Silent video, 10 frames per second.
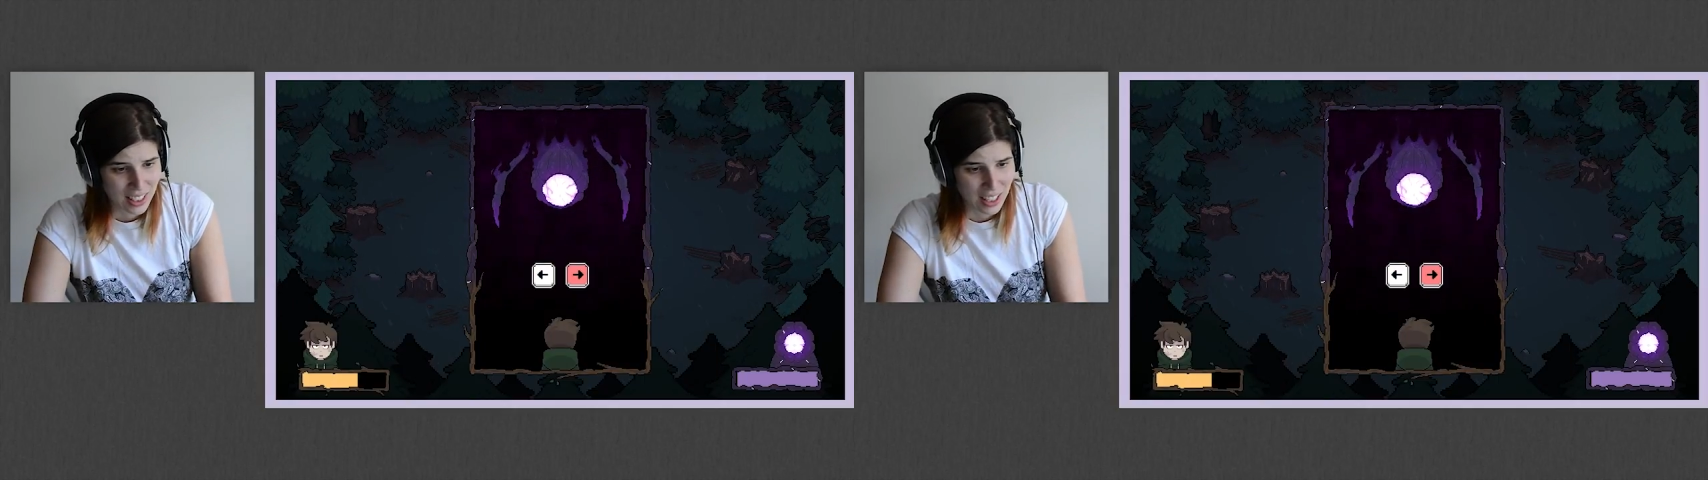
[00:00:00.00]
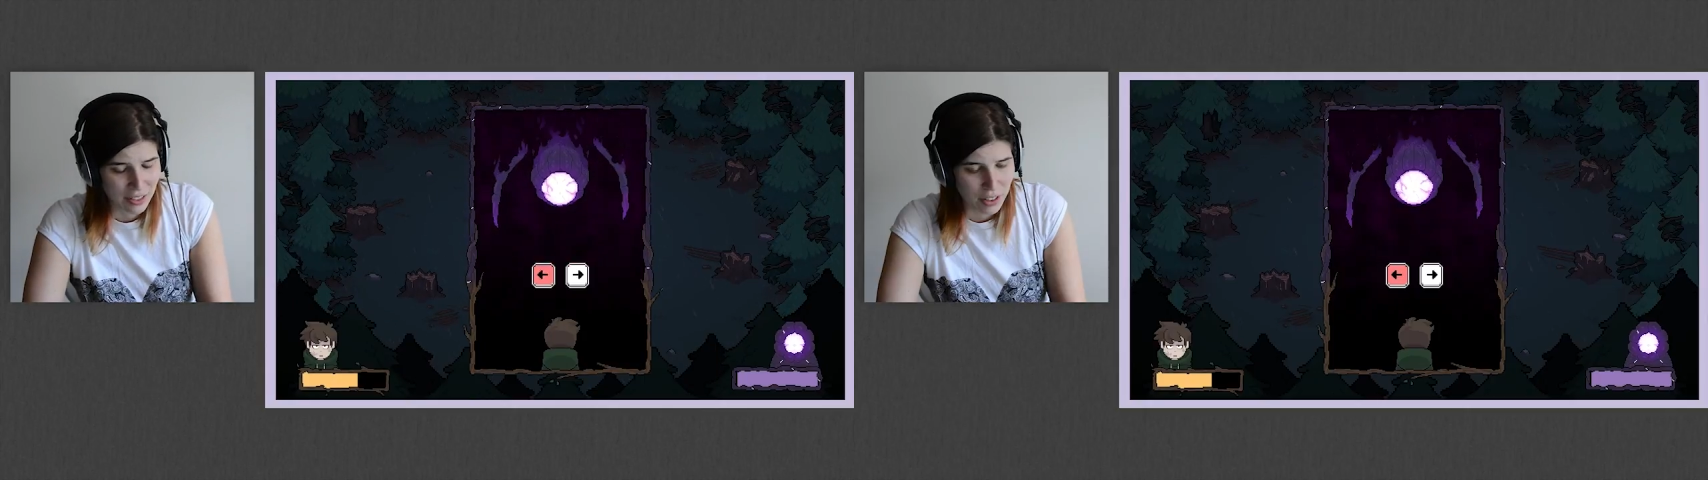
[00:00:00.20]

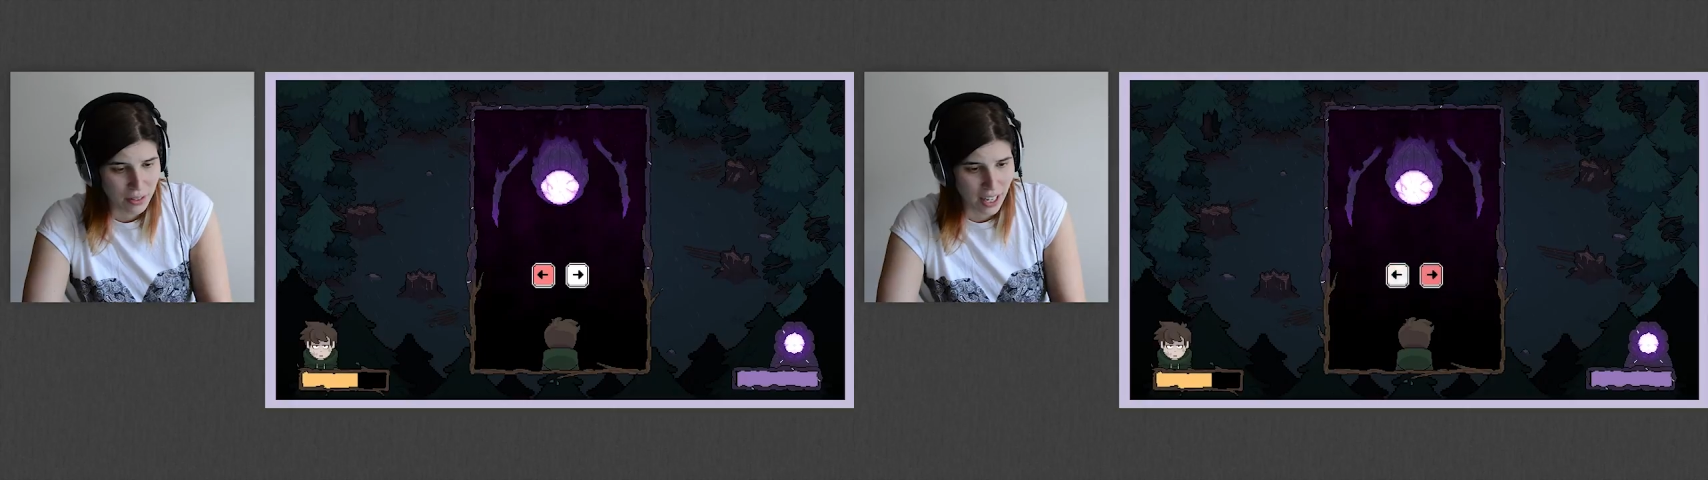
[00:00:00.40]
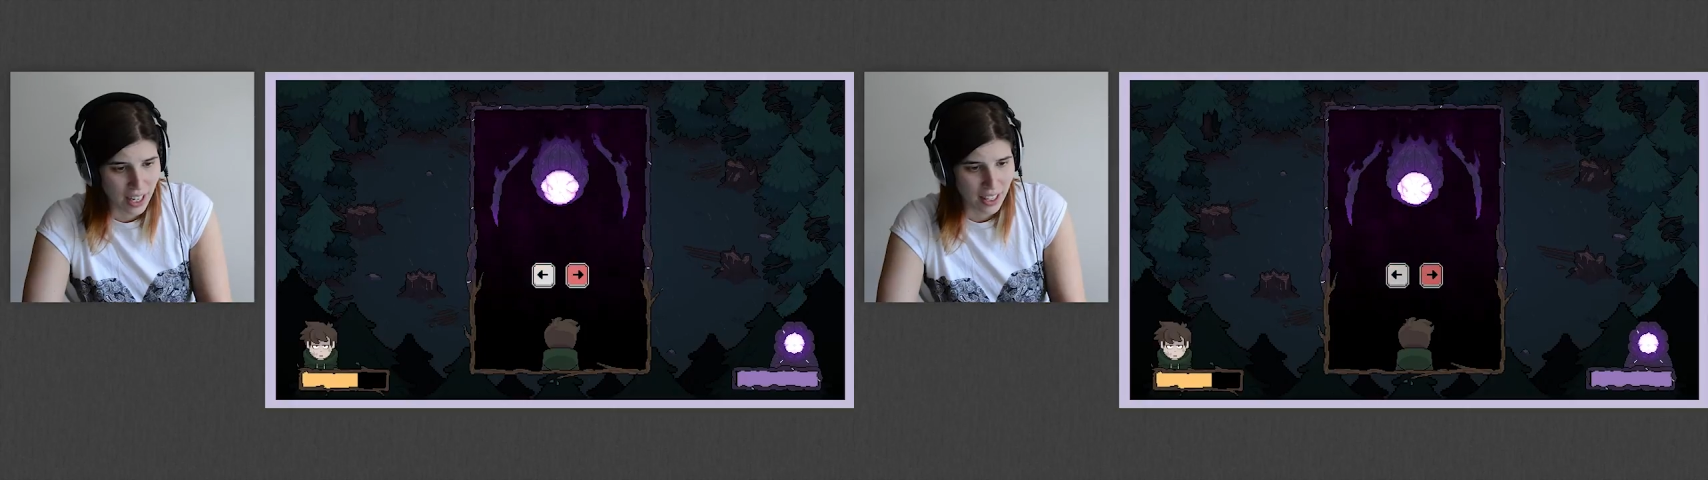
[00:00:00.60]
Left and
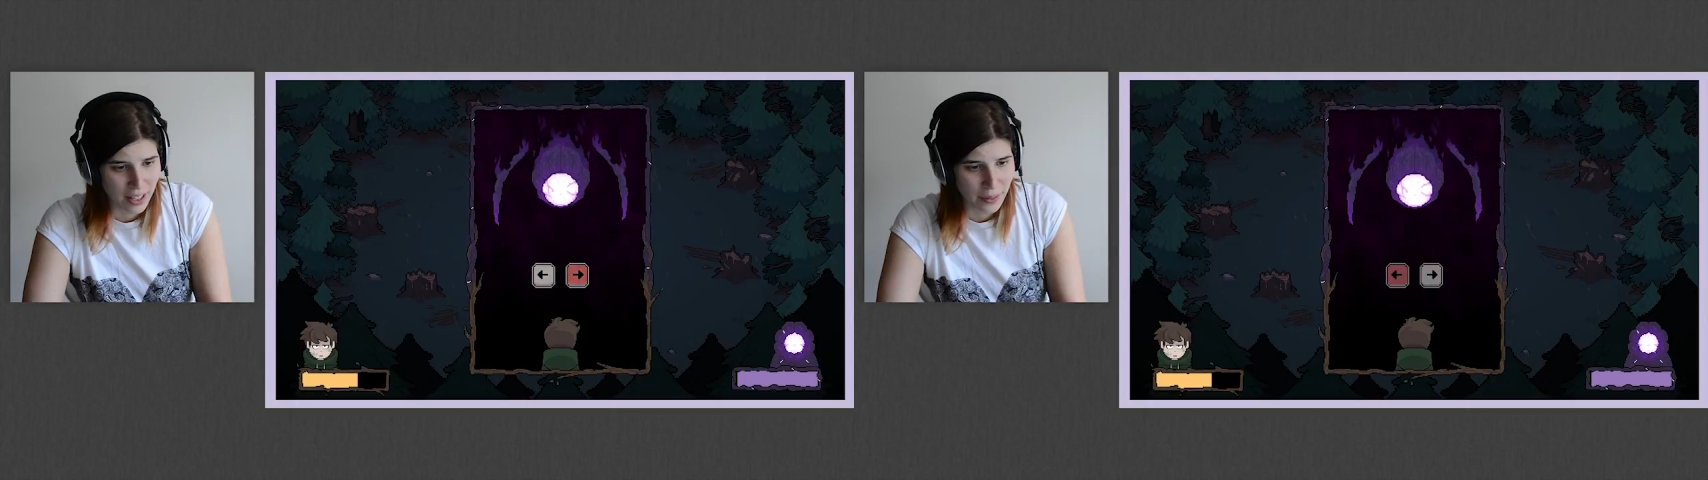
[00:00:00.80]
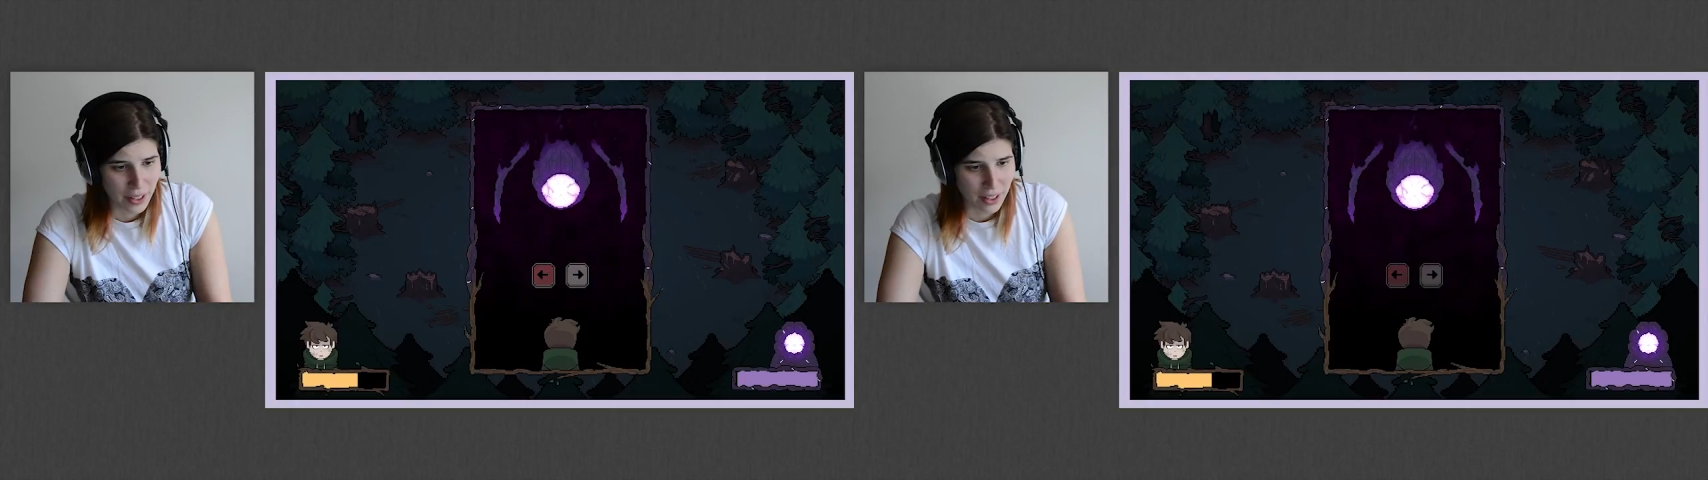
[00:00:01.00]
right.
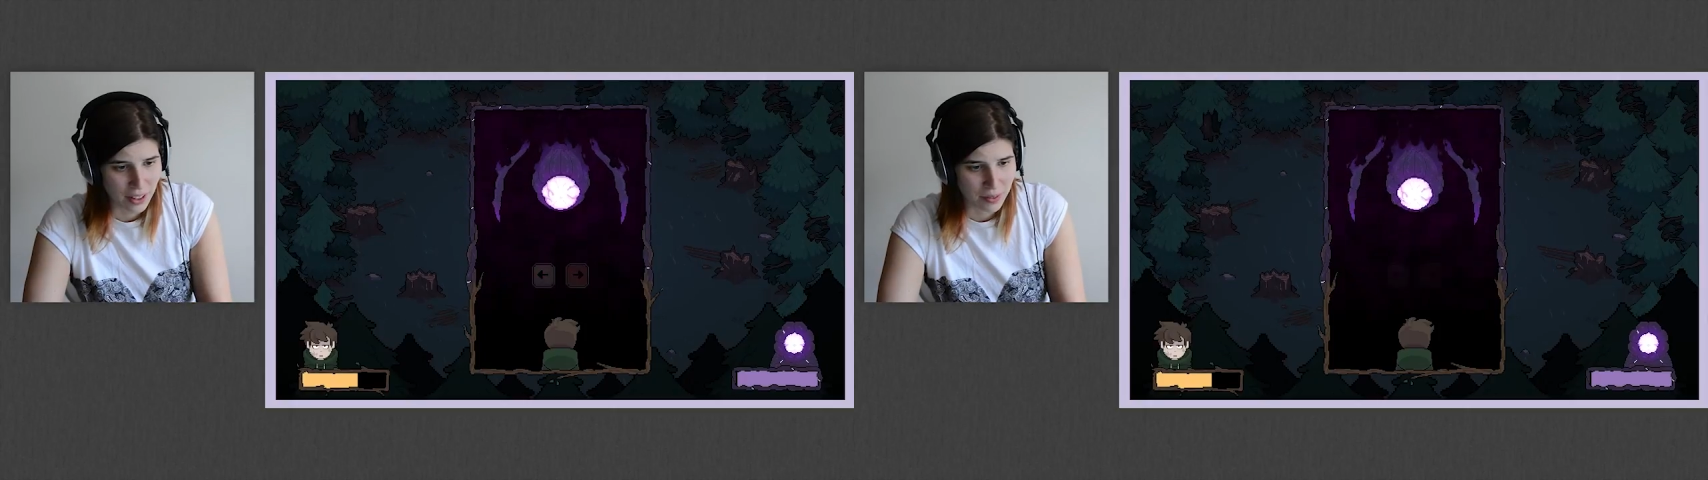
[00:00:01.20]
Here we go.